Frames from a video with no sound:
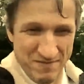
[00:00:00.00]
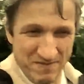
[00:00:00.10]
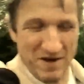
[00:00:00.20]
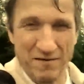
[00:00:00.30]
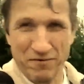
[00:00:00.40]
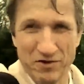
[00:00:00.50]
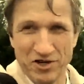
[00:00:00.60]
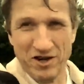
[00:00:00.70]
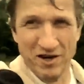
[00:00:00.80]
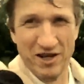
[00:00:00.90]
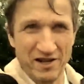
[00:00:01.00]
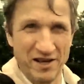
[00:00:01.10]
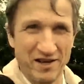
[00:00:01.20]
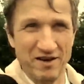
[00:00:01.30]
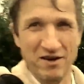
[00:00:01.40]
unfortunately
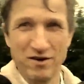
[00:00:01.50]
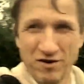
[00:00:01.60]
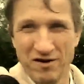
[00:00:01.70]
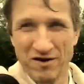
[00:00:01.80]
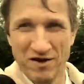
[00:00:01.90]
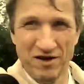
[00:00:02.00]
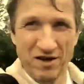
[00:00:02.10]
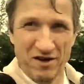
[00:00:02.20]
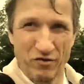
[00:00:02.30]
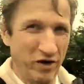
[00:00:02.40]
they are quick